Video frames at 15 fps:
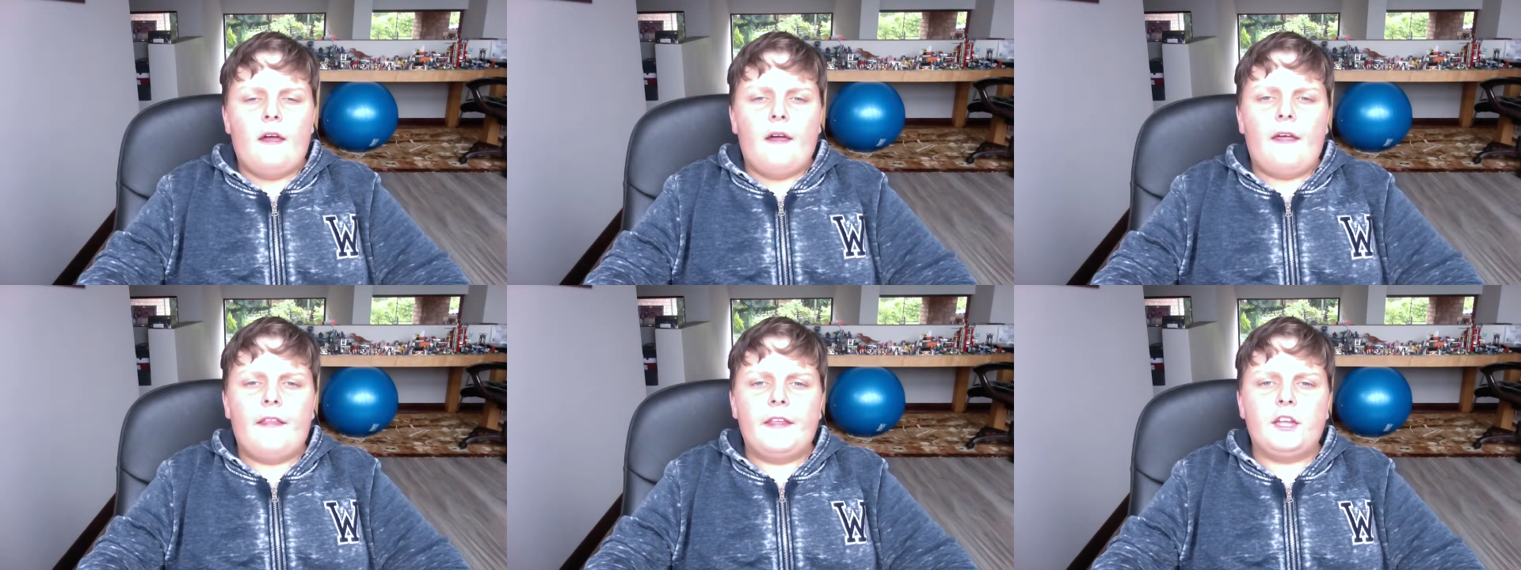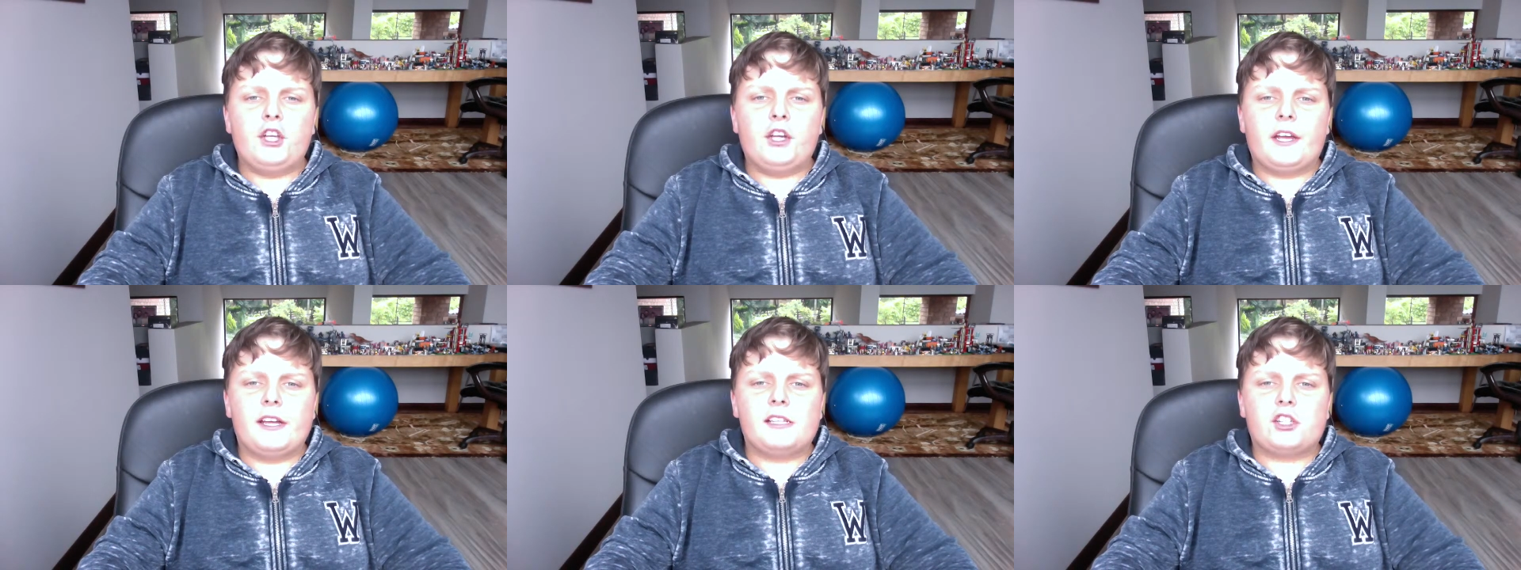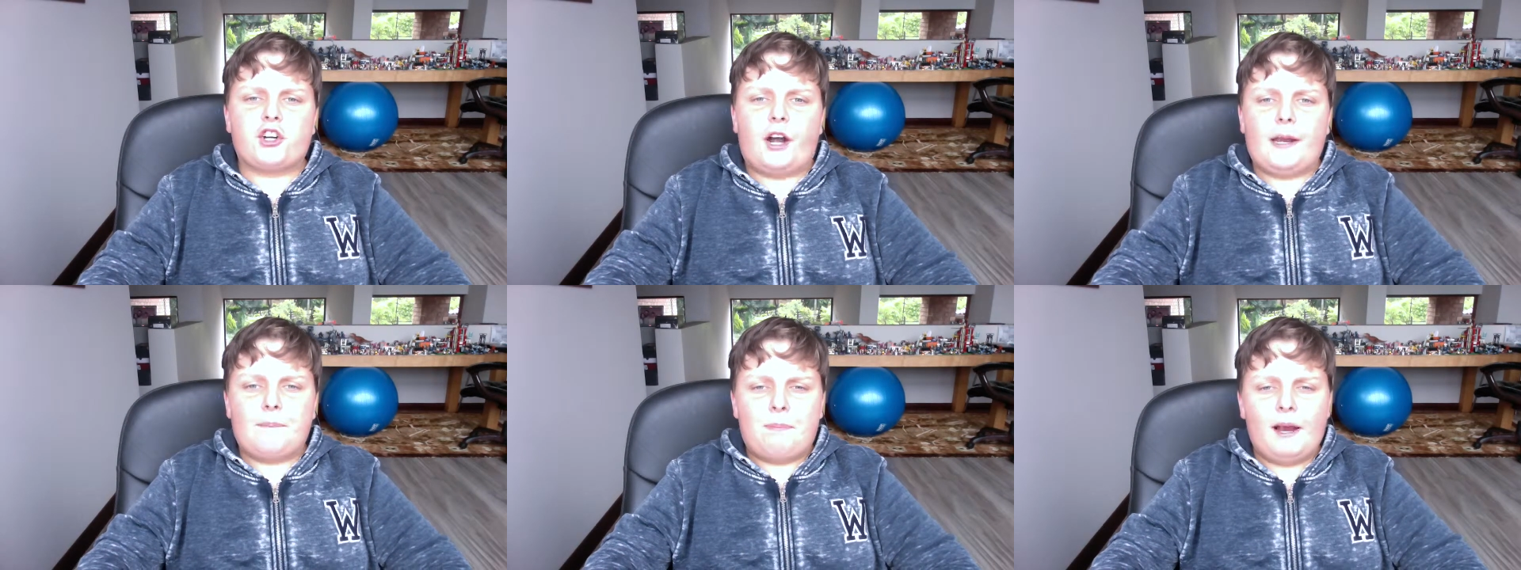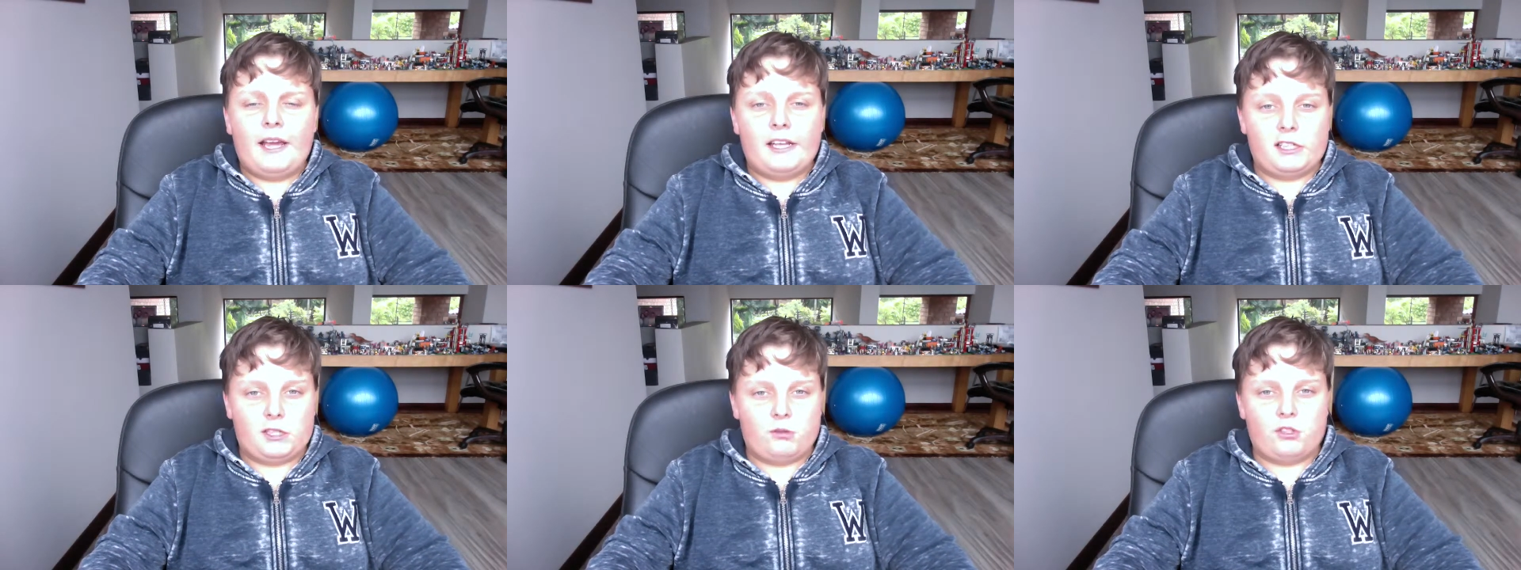And then you get Great
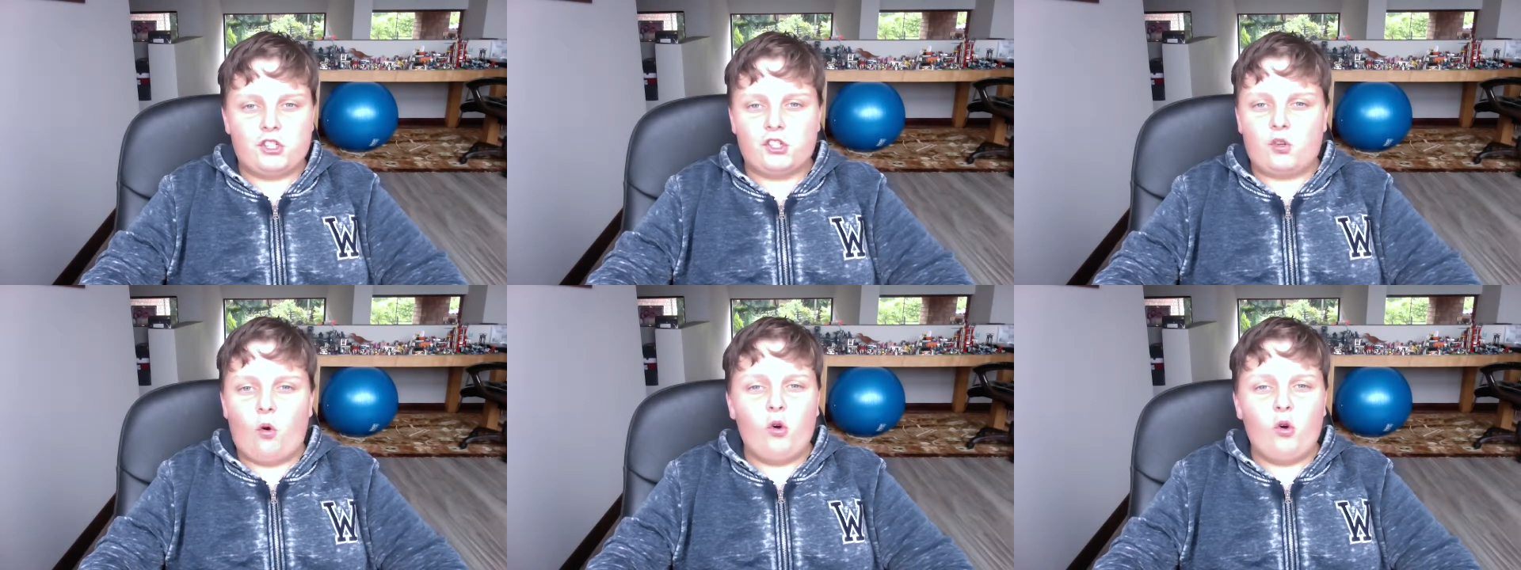Plains, which is